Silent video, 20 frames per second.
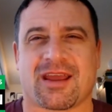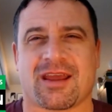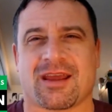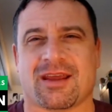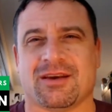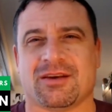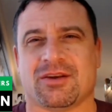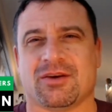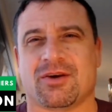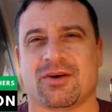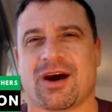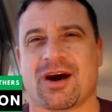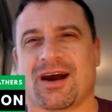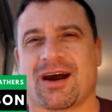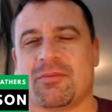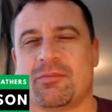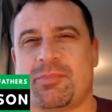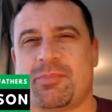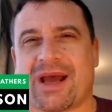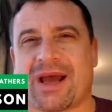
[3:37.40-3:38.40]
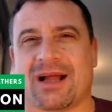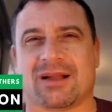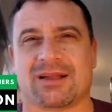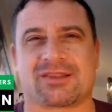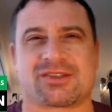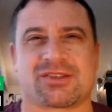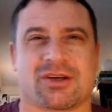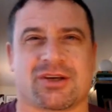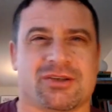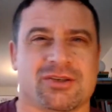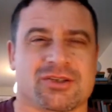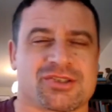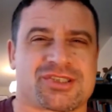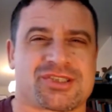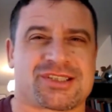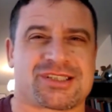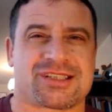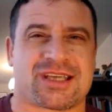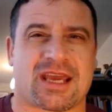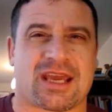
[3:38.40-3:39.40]
and you got to balance on
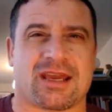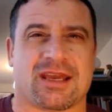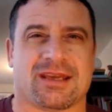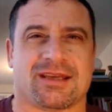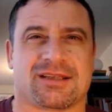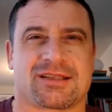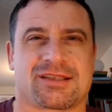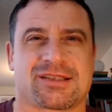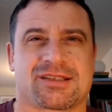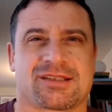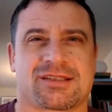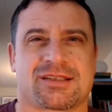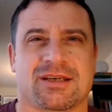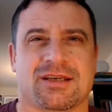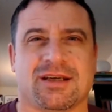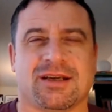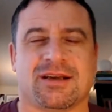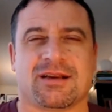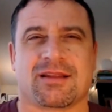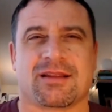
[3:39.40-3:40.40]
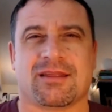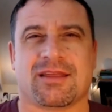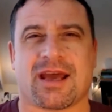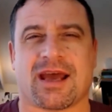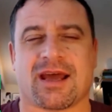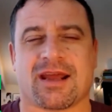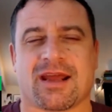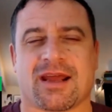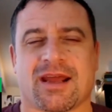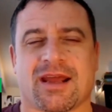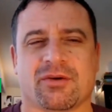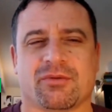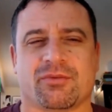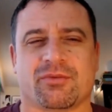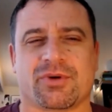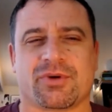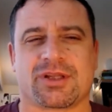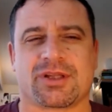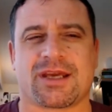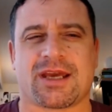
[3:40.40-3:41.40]
your skates, that it
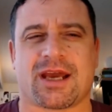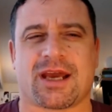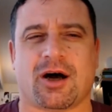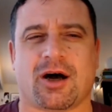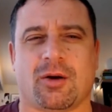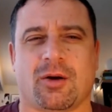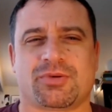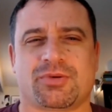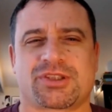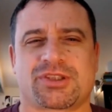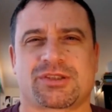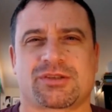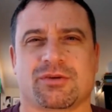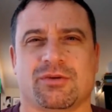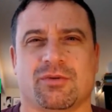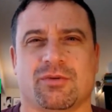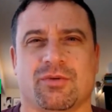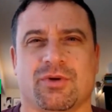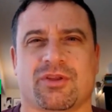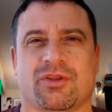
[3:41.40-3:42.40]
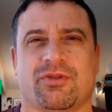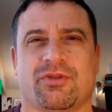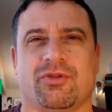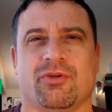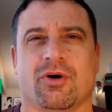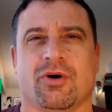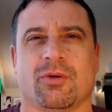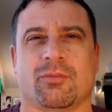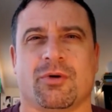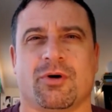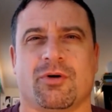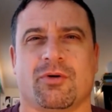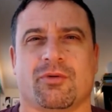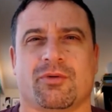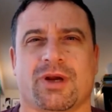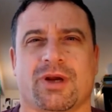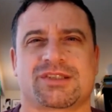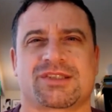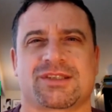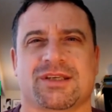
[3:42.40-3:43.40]
really helps with
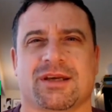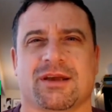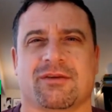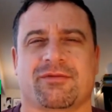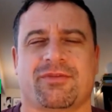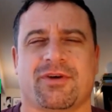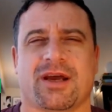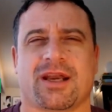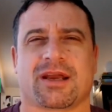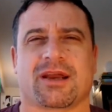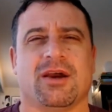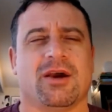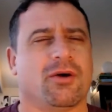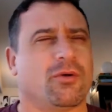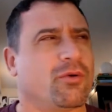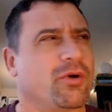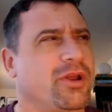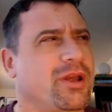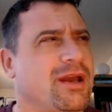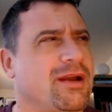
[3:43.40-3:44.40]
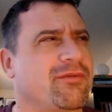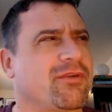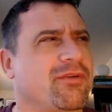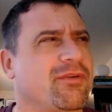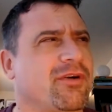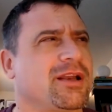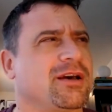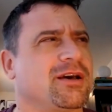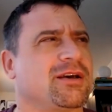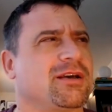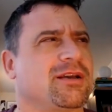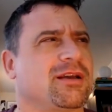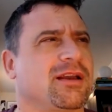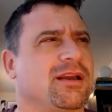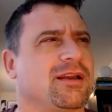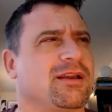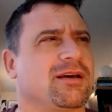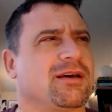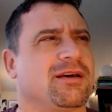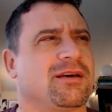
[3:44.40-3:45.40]
normal wrestling and fighting. Were you ever in
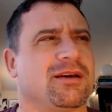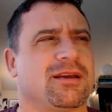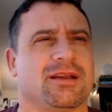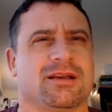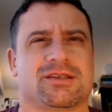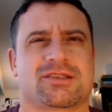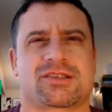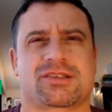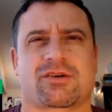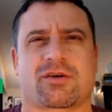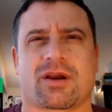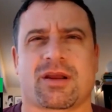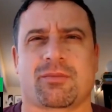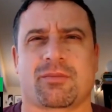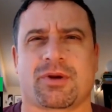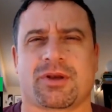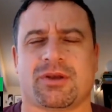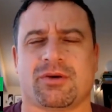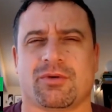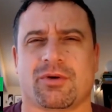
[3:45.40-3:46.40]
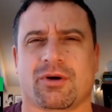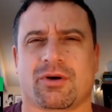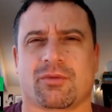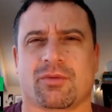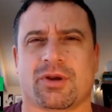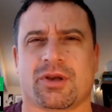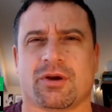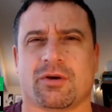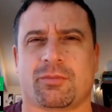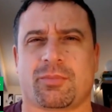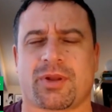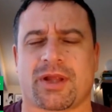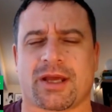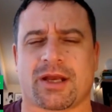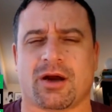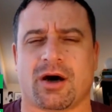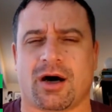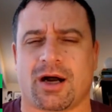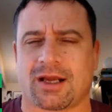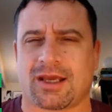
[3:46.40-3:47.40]
a scrape when you were
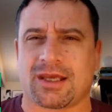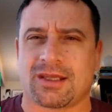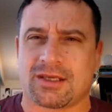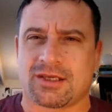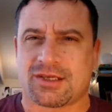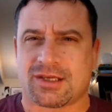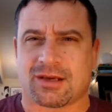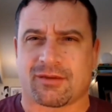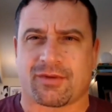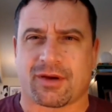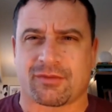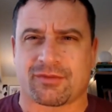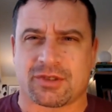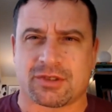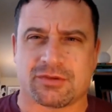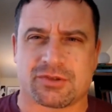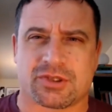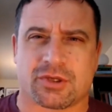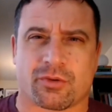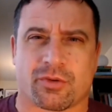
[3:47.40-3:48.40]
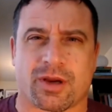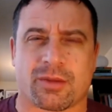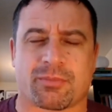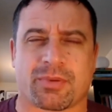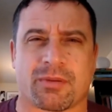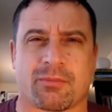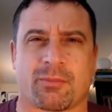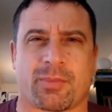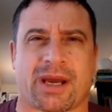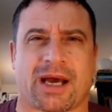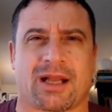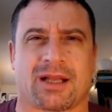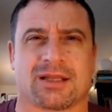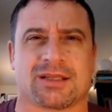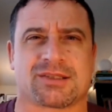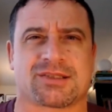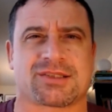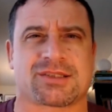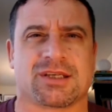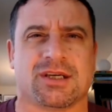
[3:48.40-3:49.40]
playing hockey, and did you ever have to use grip and
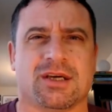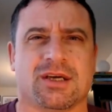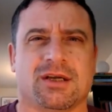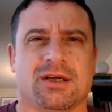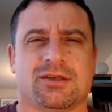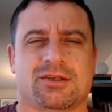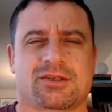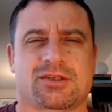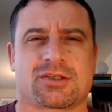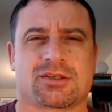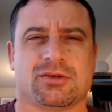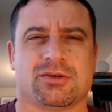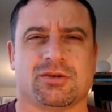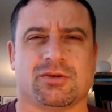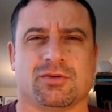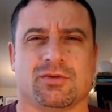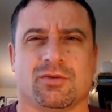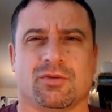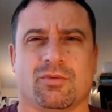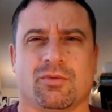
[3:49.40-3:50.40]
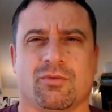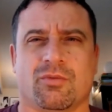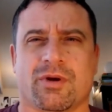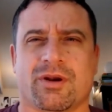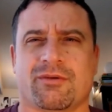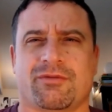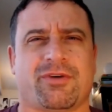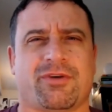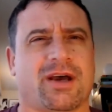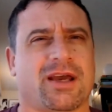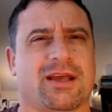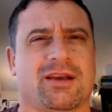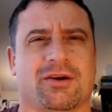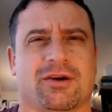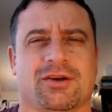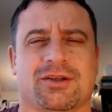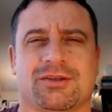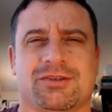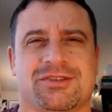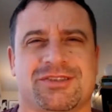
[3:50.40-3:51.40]
balance to win a fight,
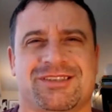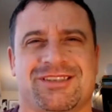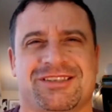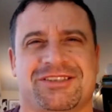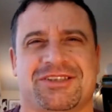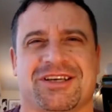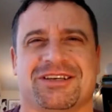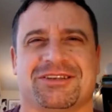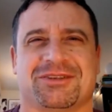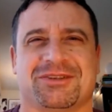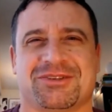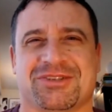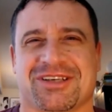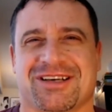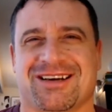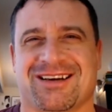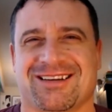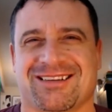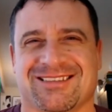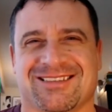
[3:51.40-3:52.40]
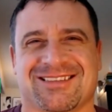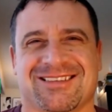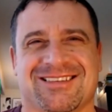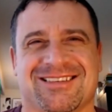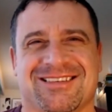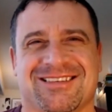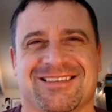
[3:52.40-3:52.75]
or are you just a gentle giant?